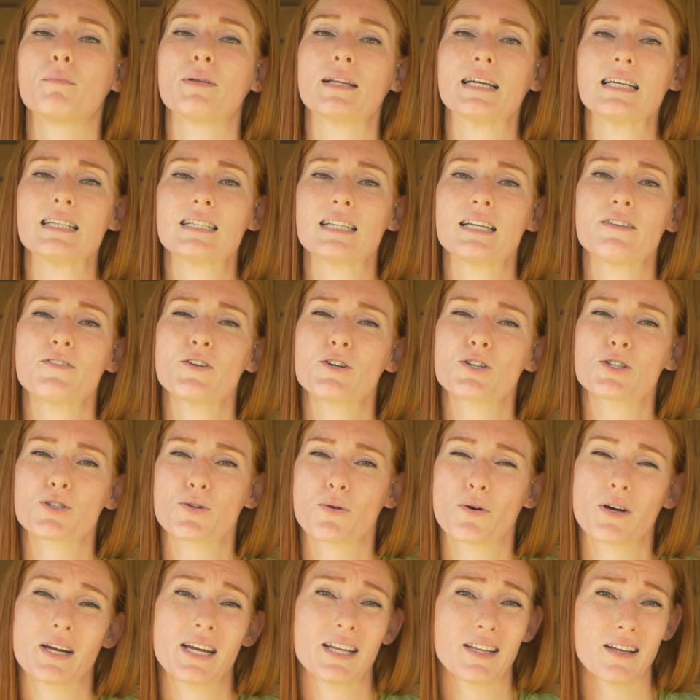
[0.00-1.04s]
please leave your
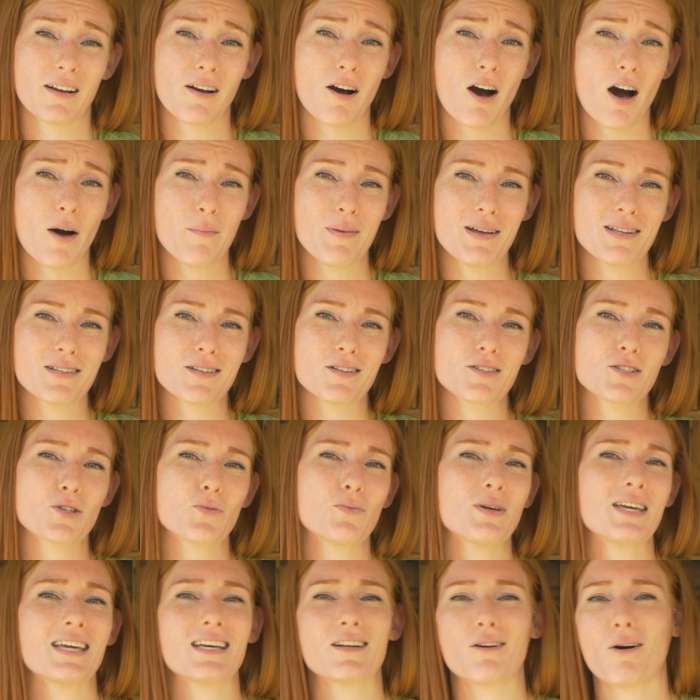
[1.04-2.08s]
story in the comments so
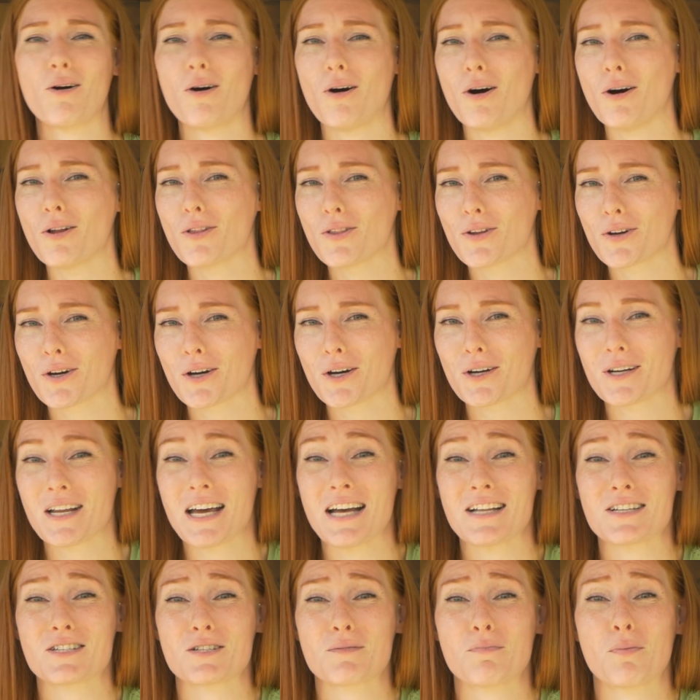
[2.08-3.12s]
we can all learn
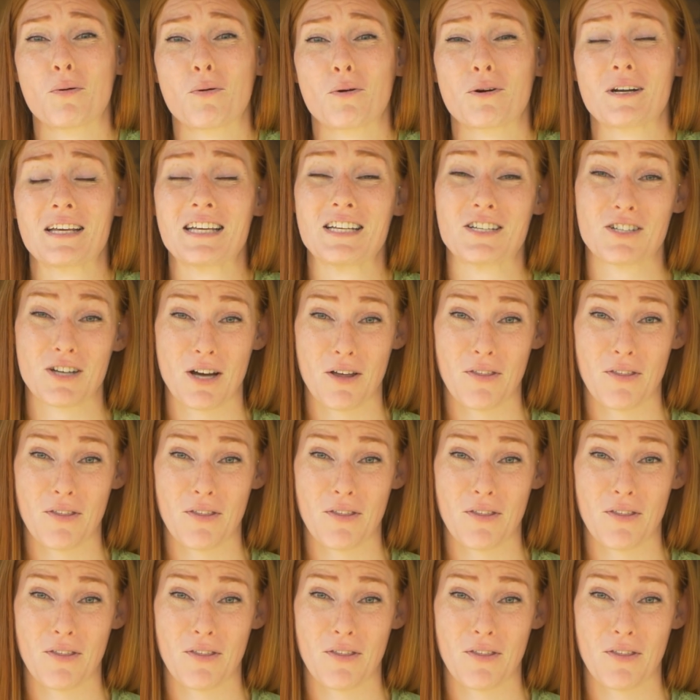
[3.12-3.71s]
and support each